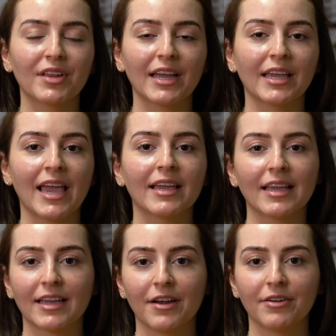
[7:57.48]
that I can't
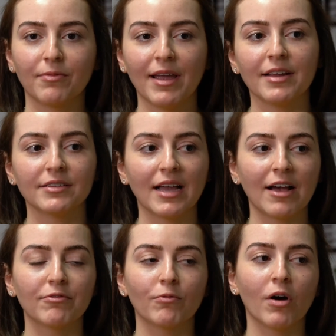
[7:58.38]
get carried away
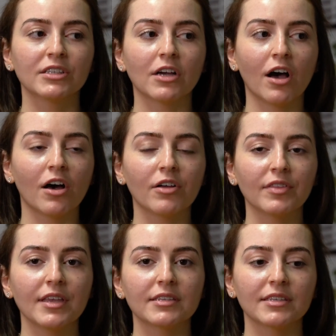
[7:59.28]
to want all
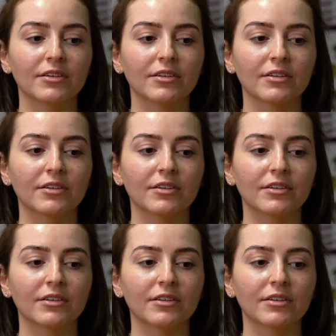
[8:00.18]
these